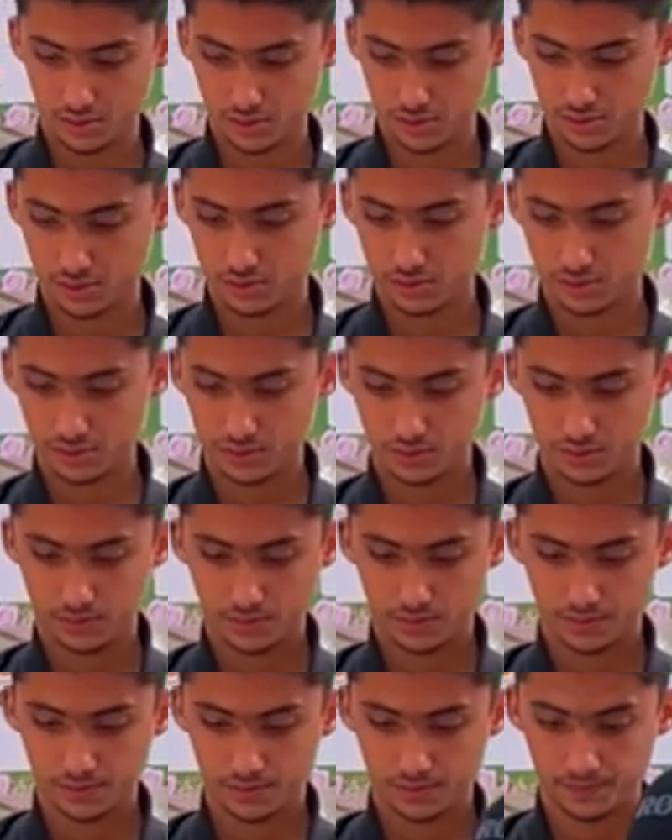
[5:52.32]

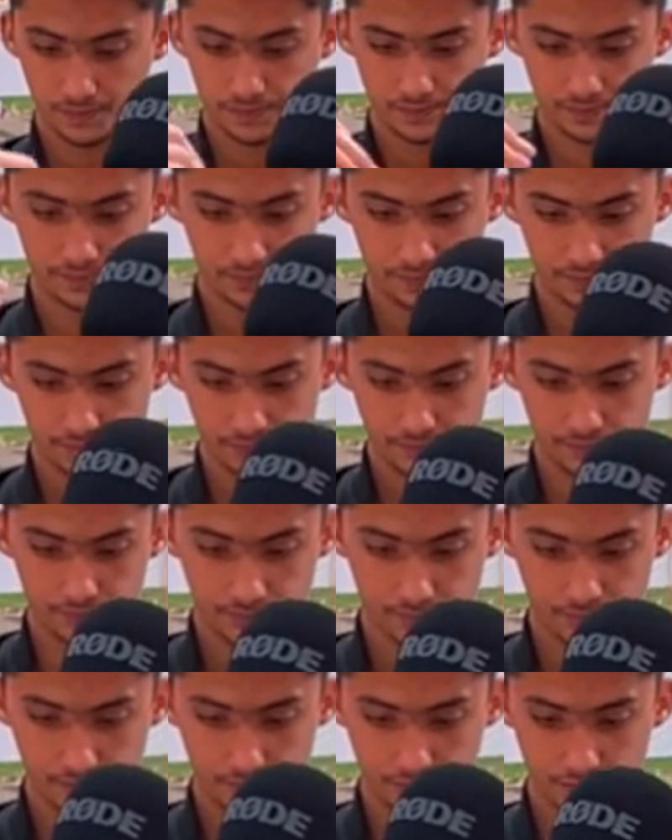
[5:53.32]

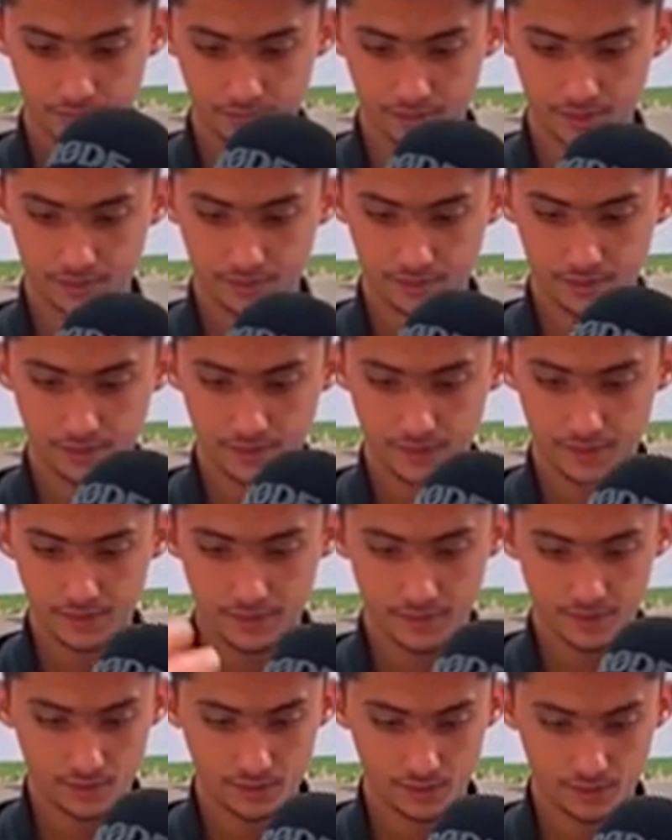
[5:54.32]

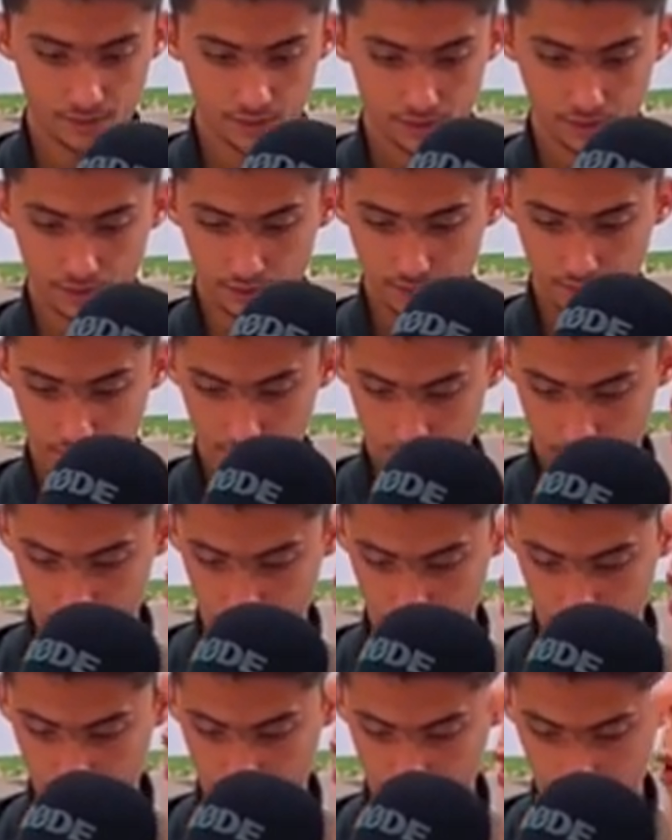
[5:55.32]

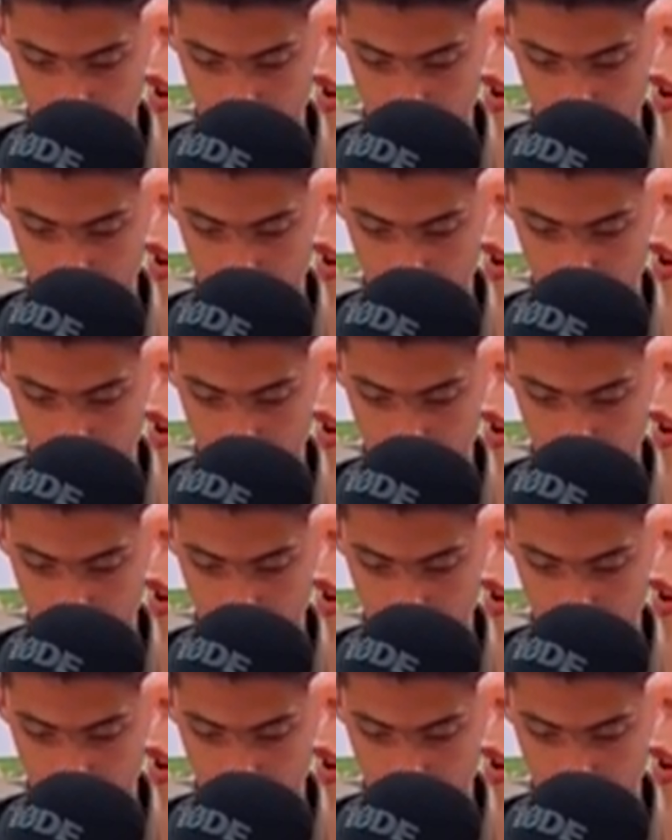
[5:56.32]
[no speech]